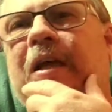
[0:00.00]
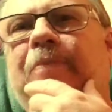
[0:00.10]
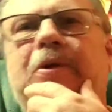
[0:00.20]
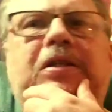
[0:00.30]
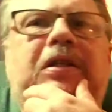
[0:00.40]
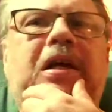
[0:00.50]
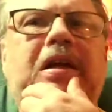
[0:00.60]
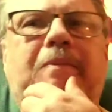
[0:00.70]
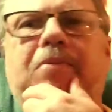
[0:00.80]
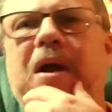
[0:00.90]

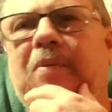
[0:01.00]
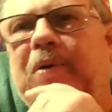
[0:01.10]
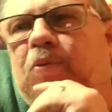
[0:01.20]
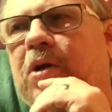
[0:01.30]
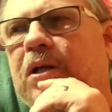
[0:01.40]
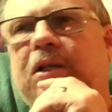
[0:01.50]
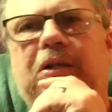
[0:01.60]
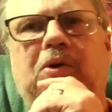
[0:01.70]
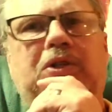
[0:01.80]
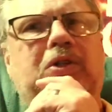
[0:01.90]
10%. It probably runs
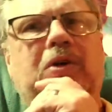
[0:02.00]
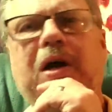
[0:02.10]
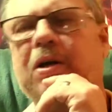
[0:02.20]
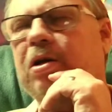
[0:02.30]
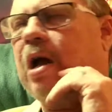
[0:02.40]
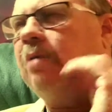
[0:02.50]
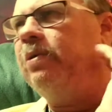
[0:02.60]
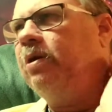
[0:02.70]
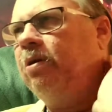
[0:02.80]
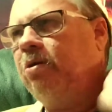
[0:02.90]
close to 100
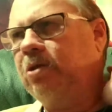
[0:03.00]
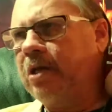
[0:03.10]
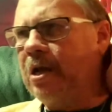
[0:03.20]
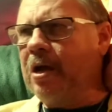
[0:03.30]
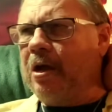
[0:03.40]
IBUs,